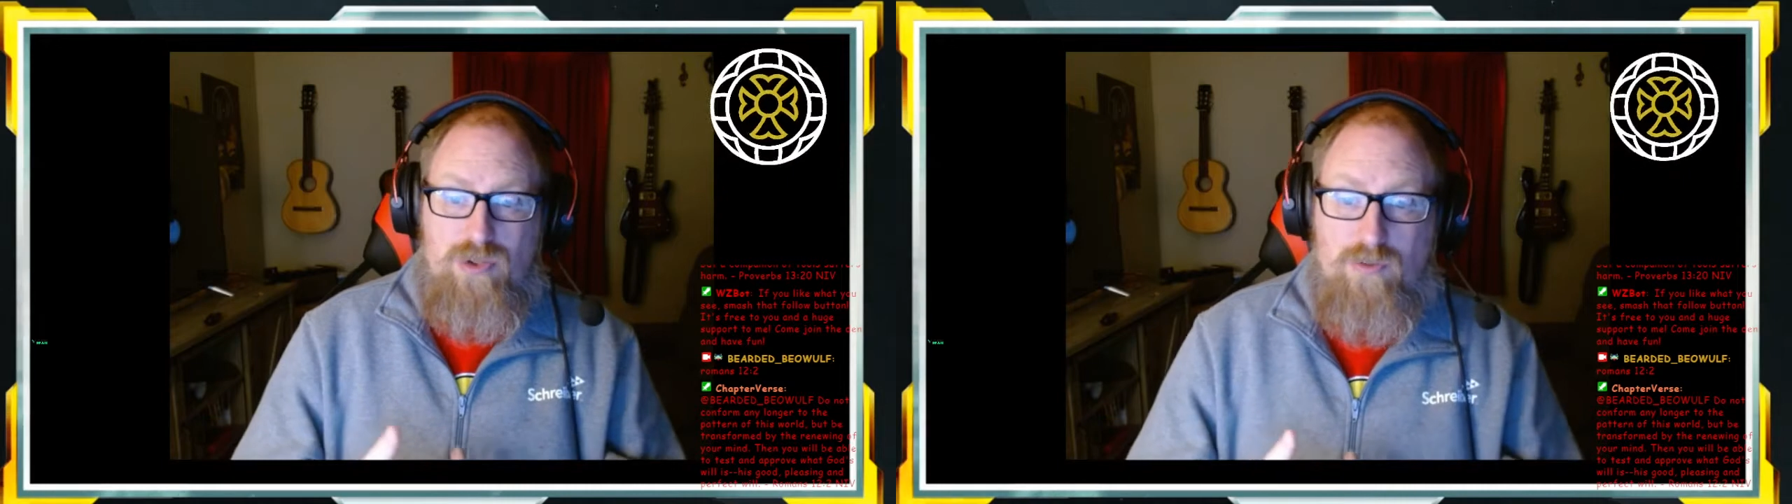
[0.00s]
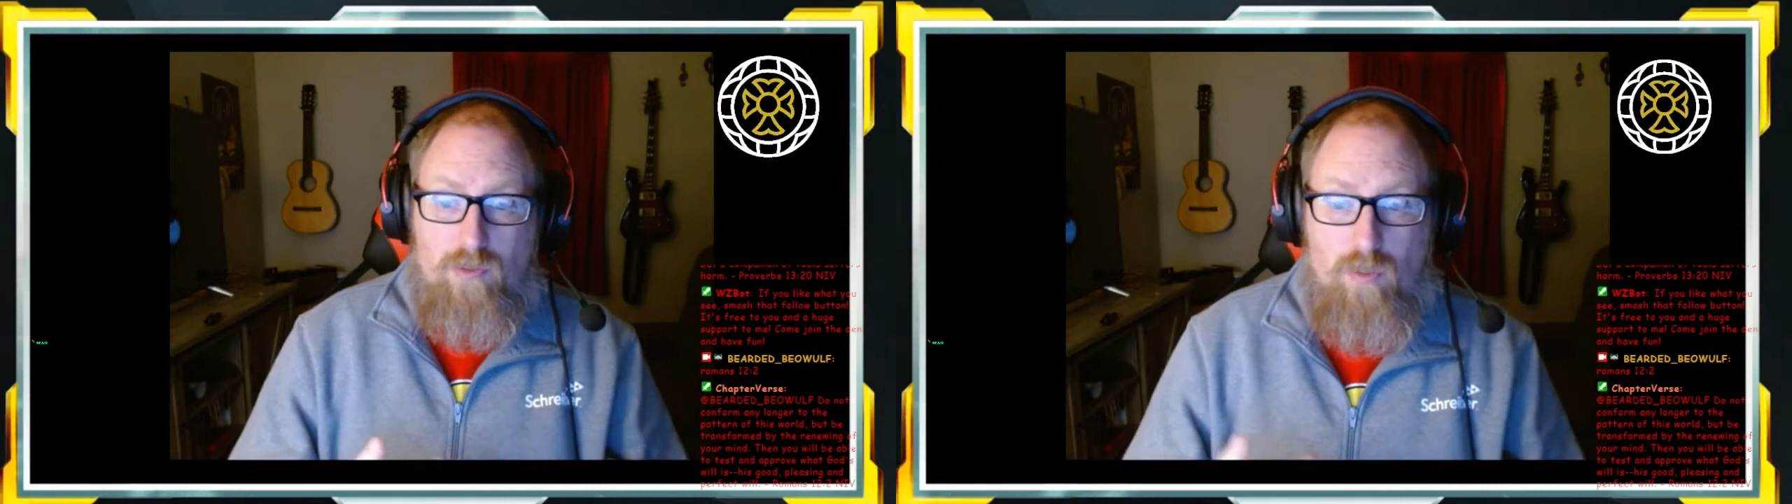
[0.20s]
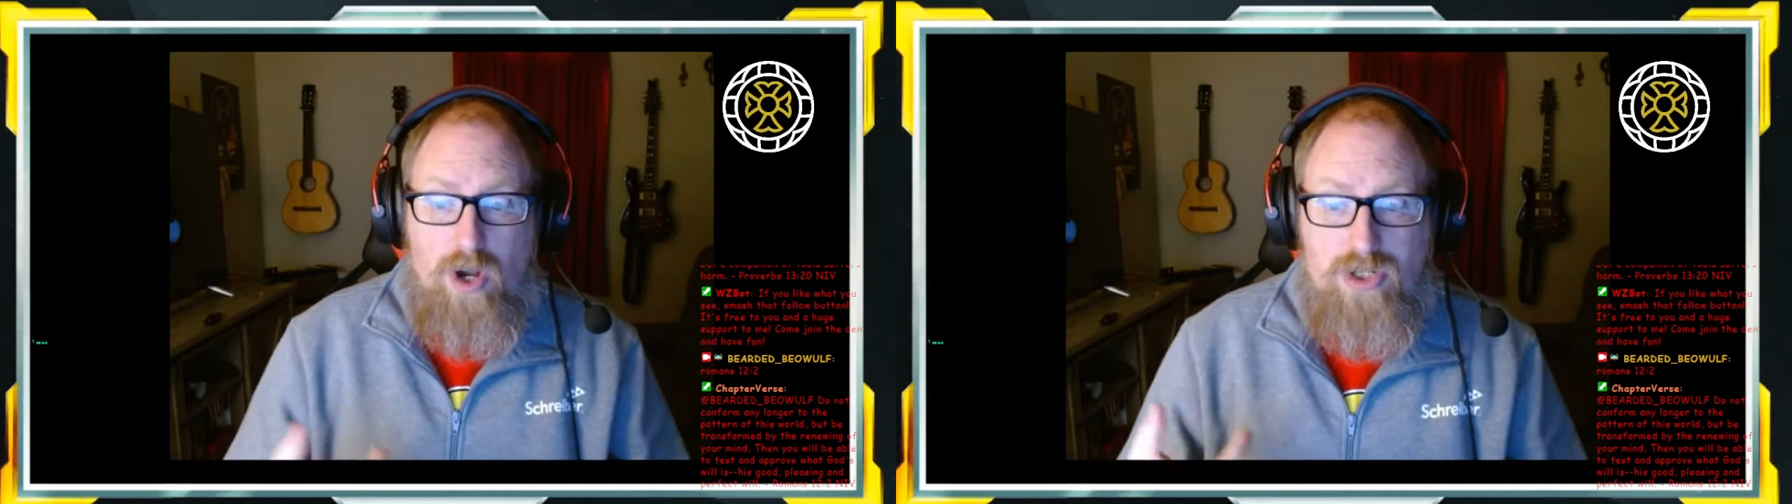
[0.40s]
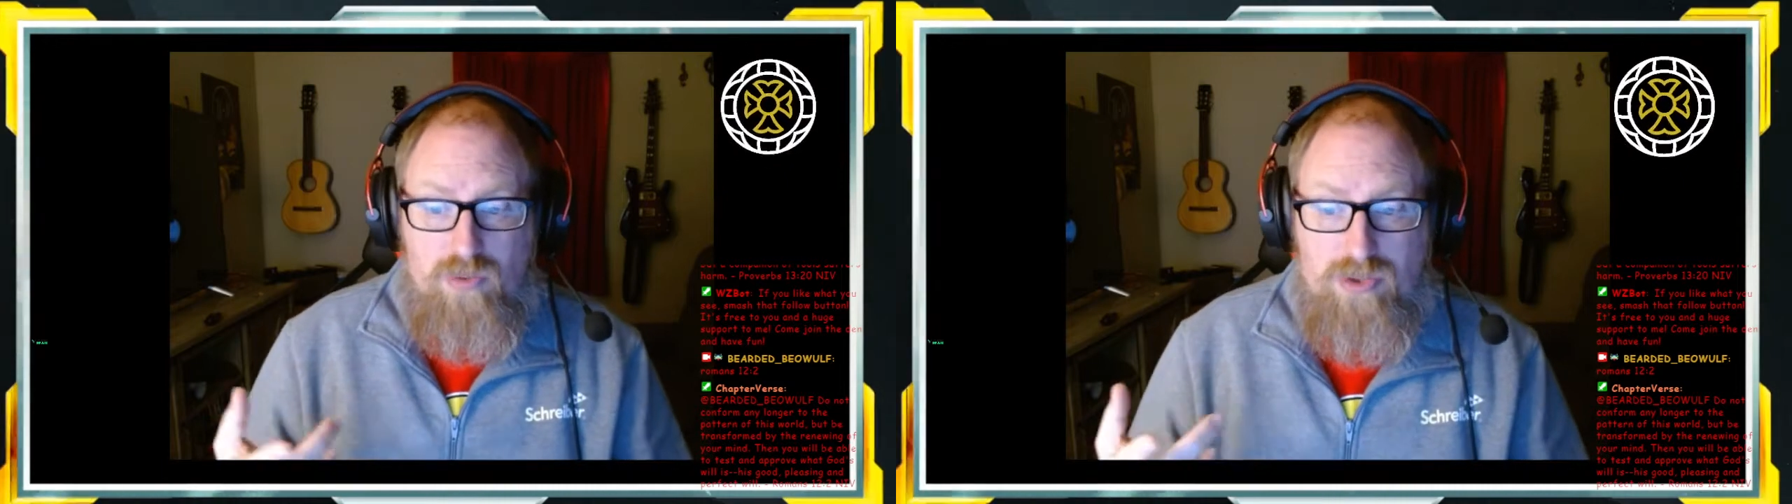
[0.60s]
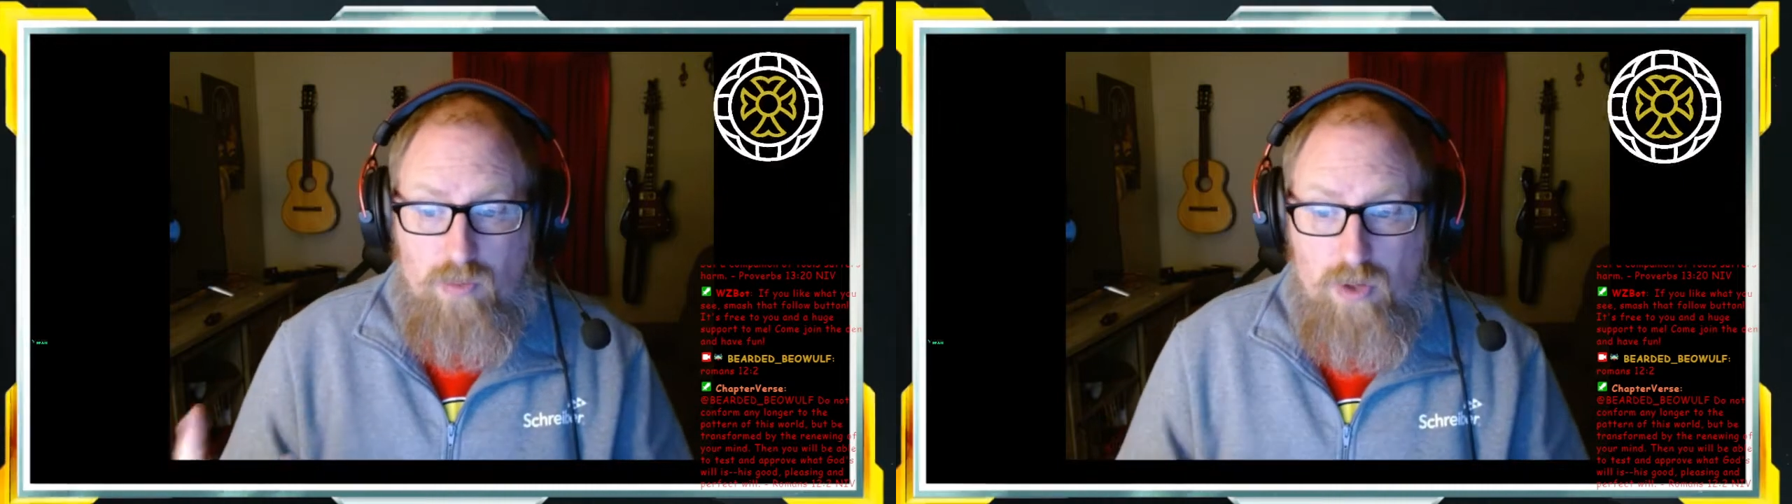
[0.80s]
"Whoever walks
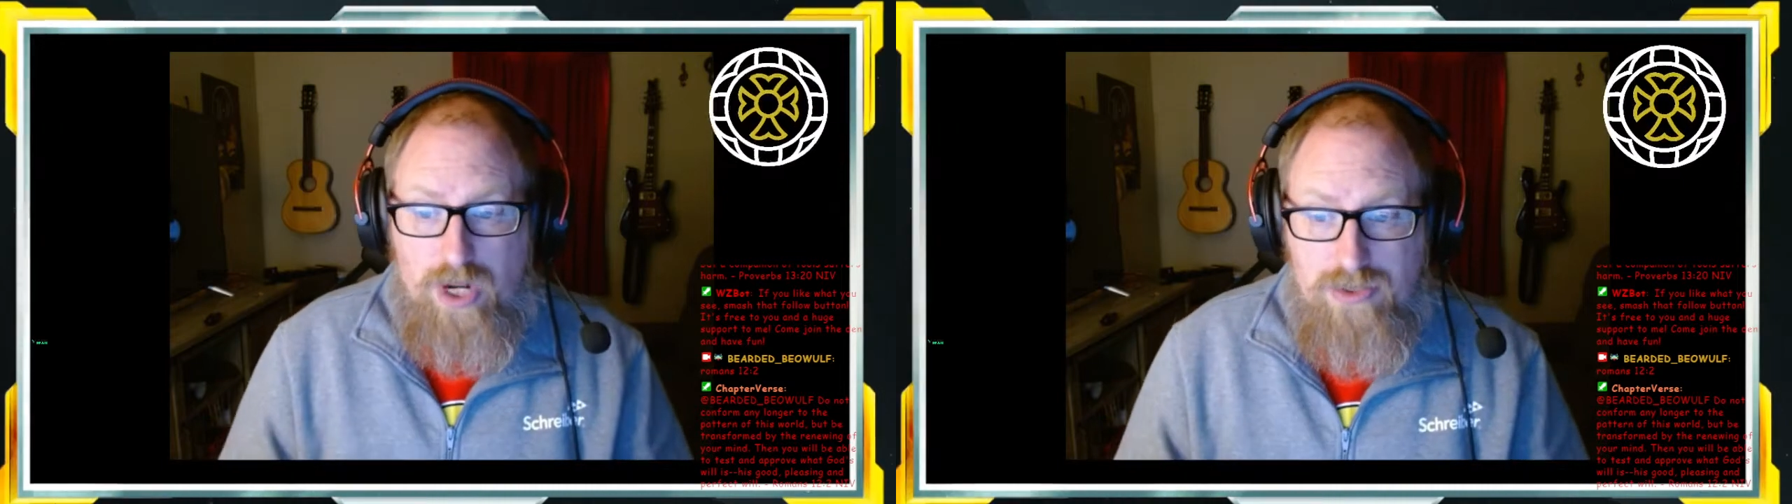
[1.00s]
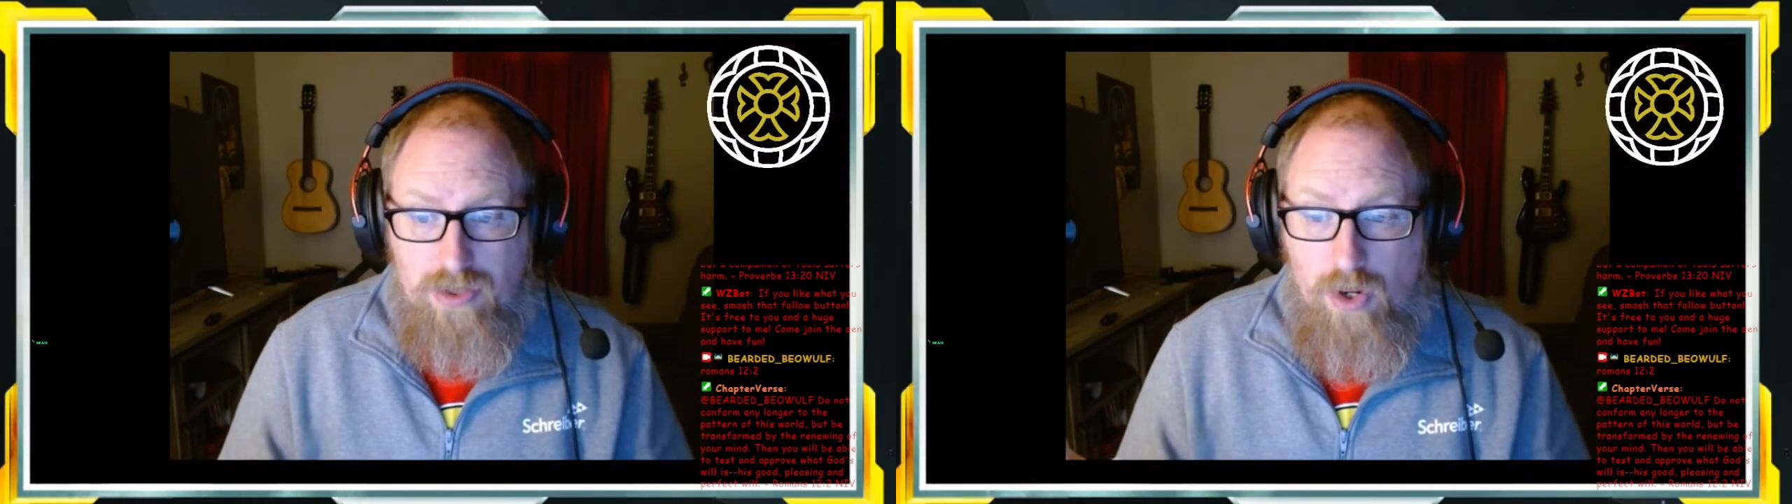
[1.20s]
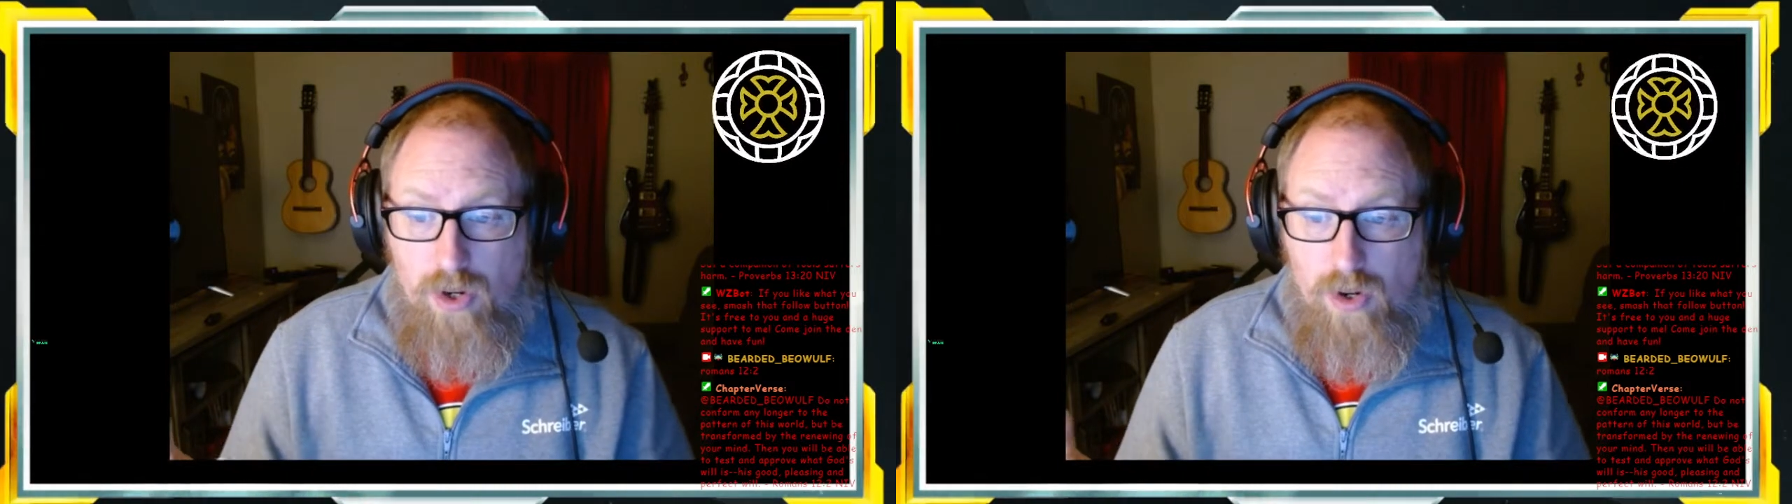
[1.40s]
with the wise